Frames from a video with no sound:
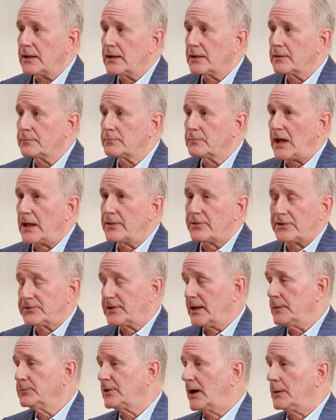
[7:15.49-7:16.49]
And at the
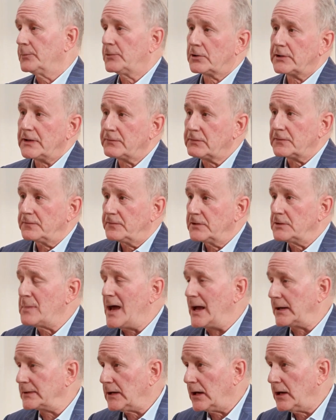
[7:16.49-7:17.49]
same time, they're giving
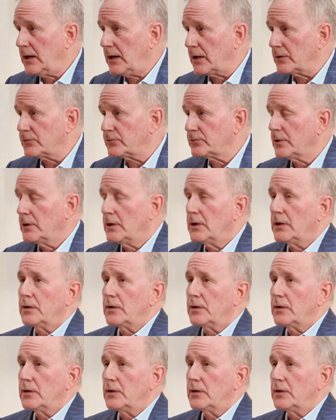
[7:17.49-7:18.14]
feedback to us.